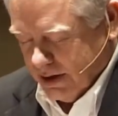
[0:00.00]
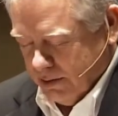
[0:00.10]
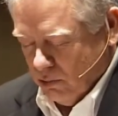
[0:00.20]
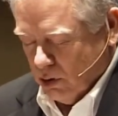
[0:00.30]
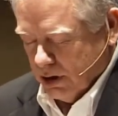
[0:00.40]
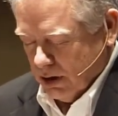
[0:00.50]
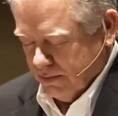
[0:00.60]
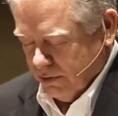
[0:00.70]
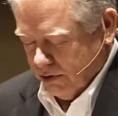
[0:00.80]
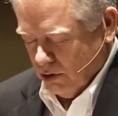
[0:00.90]
and more in love
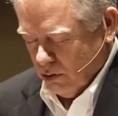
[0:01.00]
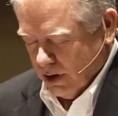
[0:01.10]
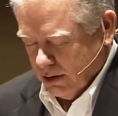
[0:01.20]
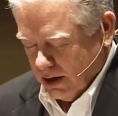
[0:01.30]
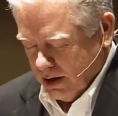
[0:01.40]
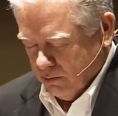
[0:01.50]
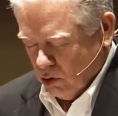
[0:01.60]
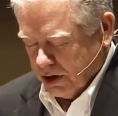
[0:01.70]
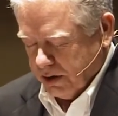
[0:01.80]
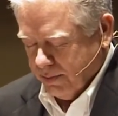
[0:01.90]
with you and
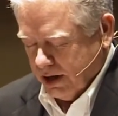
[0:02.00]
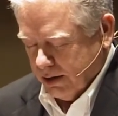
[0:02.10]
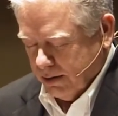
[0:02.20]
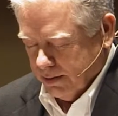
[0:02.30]
more committed